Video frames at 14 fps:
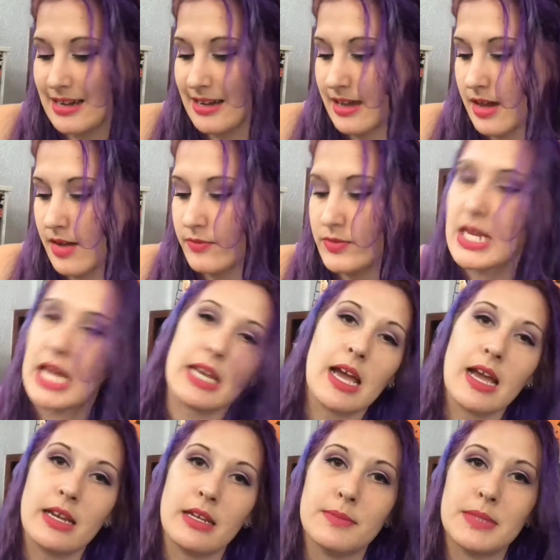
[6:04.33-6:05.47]
I have 10
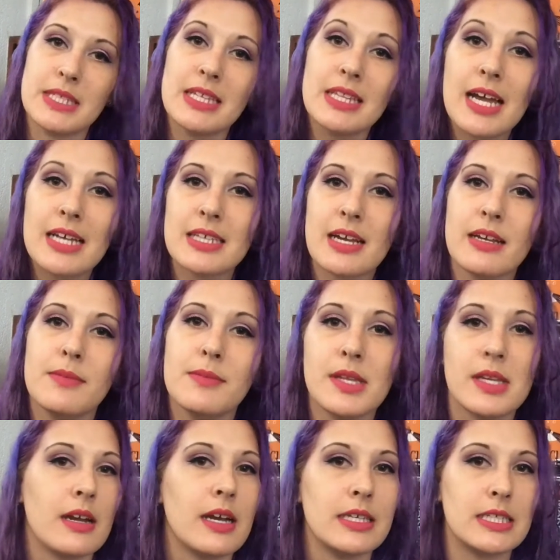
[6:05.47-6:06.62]
items. The last item
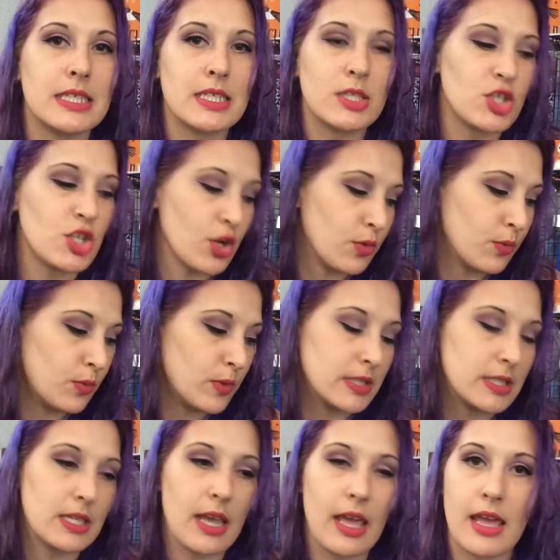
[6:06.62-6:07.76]
that I didn't show
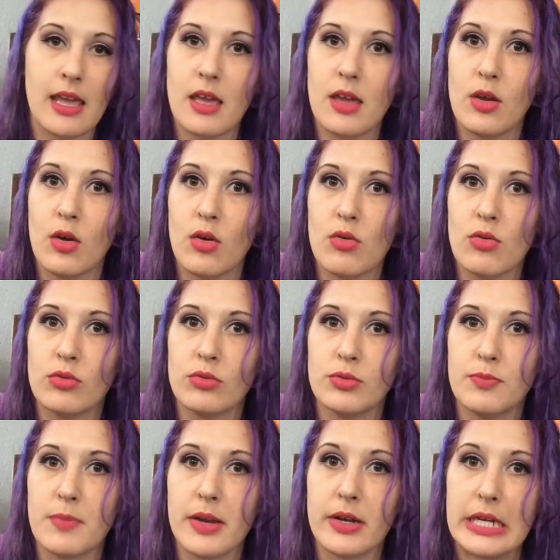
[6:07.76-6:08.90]
was a gold
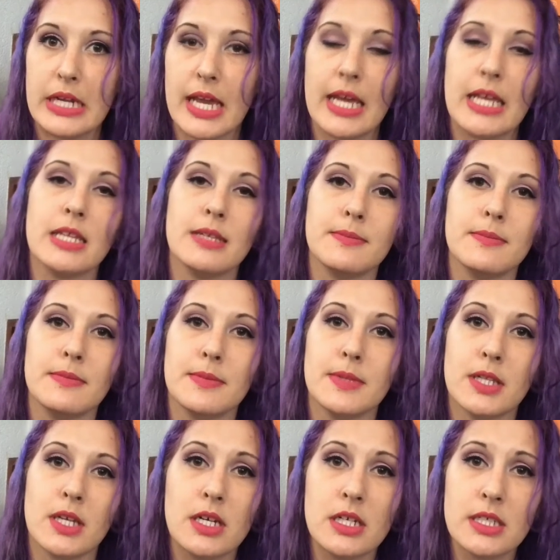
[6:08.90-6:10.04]
Mary Kay lip
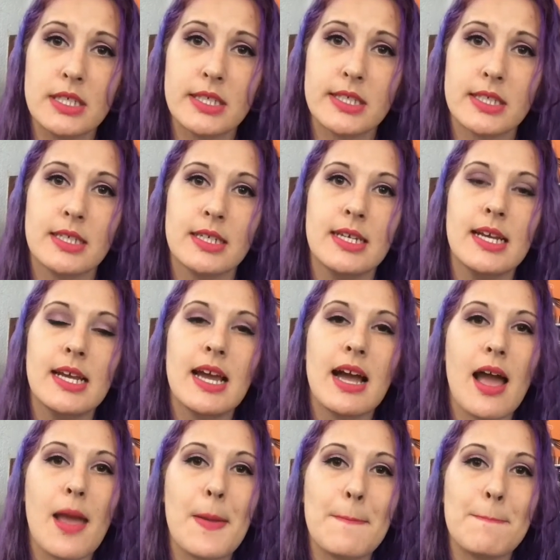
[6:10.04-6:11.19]
gloss.
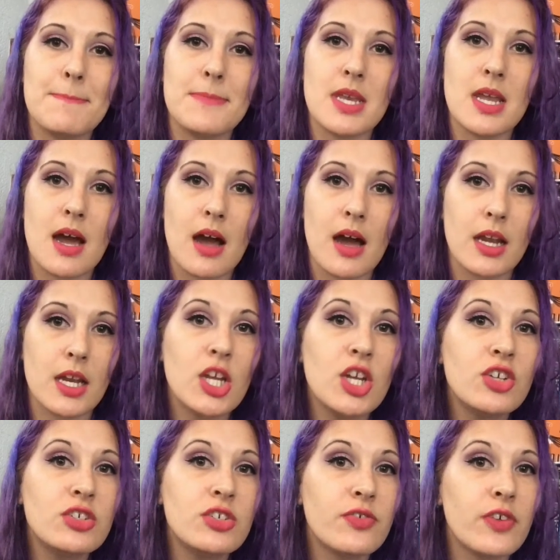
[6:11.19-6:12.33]
I am not a
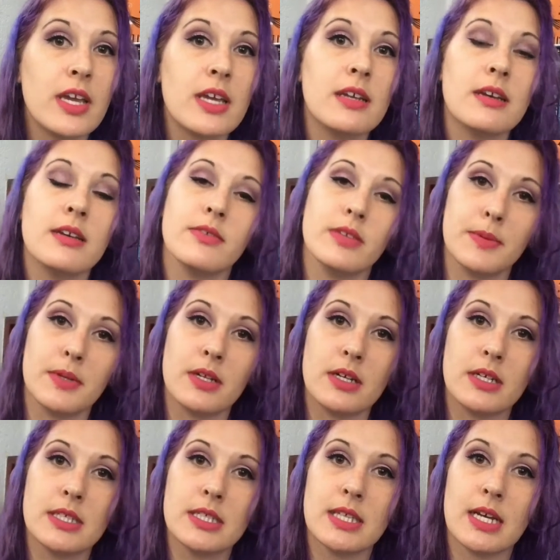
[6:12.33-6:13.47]
huge fan of lip
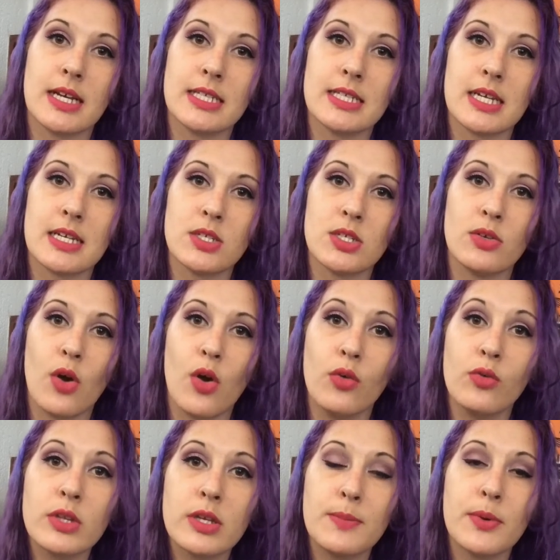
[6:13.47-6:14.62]
gloss. I tend to
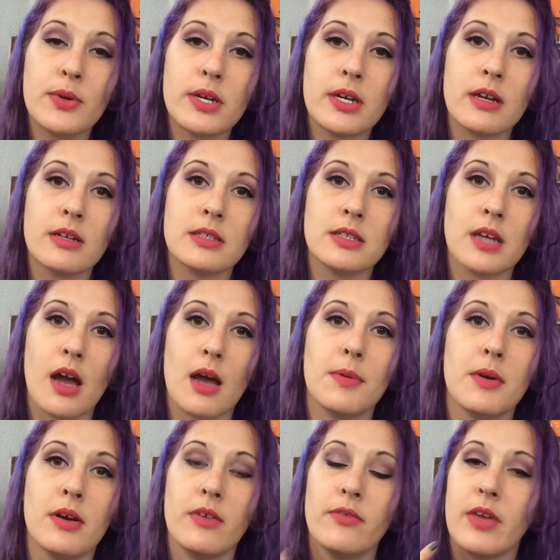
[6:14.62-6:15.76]
only put it on top
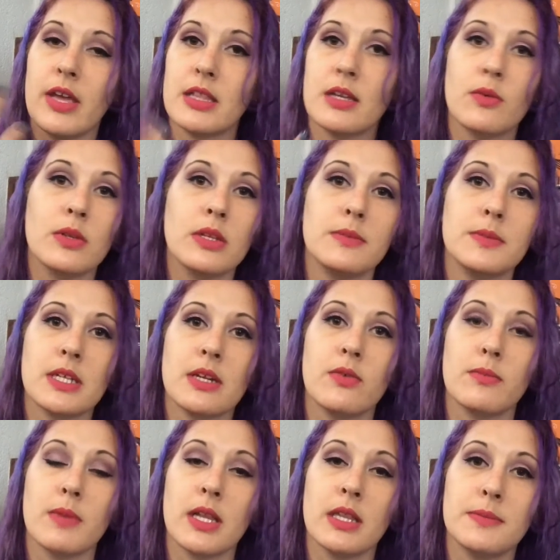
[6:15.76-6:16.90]
of a liquid lipstick
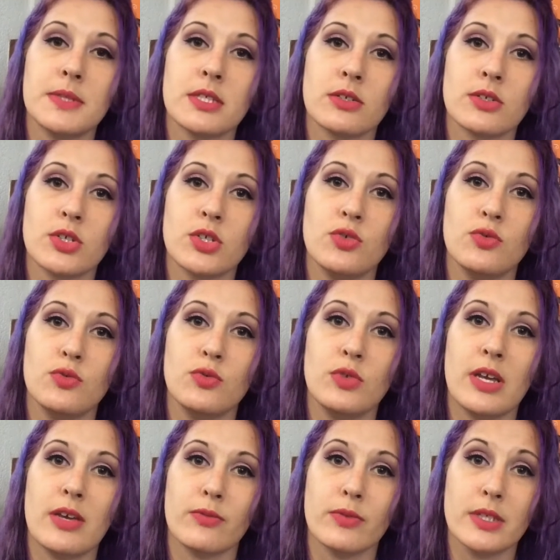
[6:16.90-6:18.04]
when my lips start to
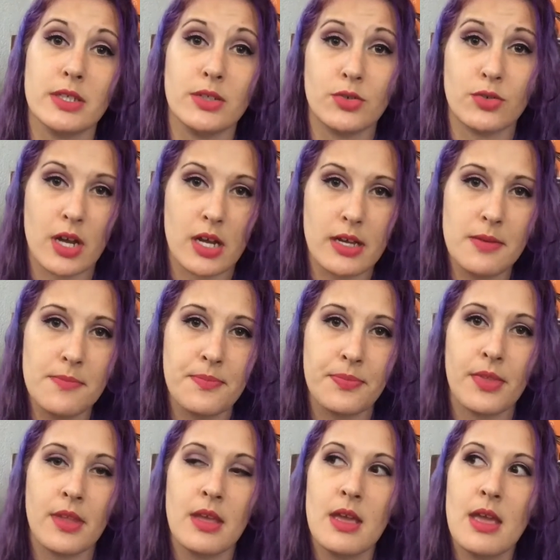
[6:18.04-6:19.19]
get really dry
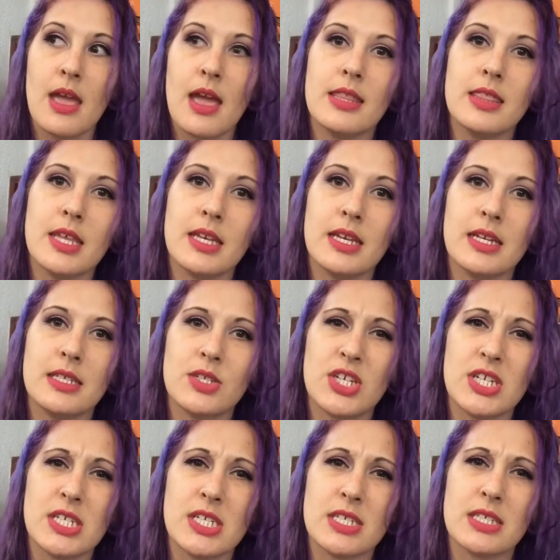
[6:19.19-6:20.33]
and then it
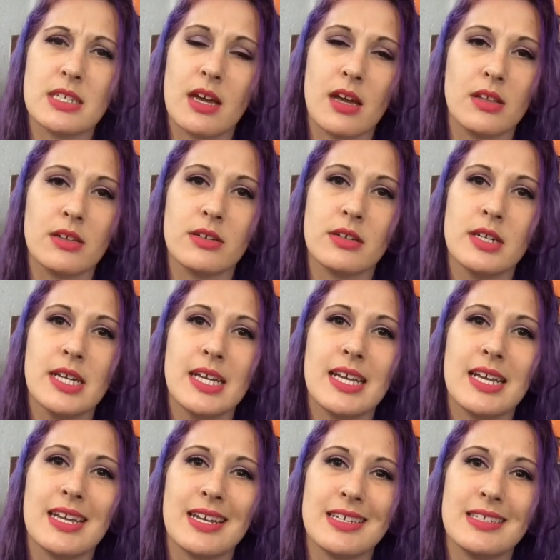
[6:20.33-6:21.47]
changes the color
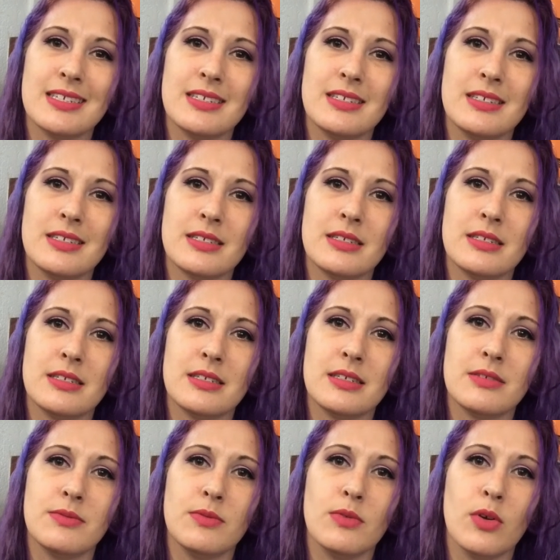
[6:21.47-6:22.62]
and I
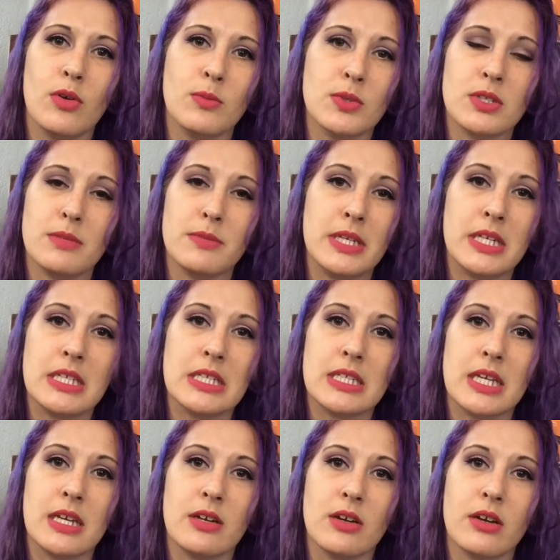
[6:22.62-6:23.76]
almost immediately
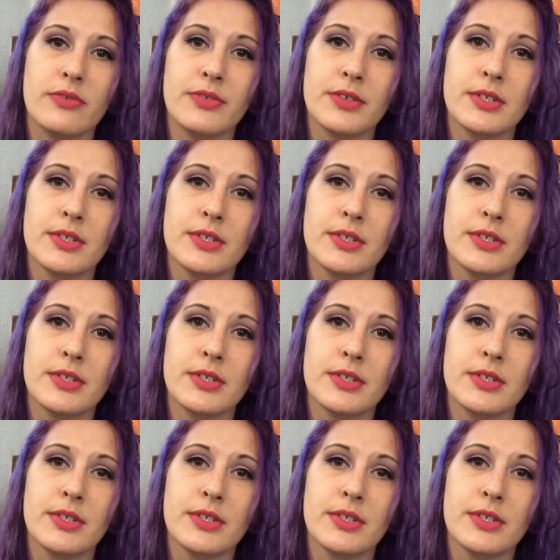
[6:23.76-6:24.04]
take it off.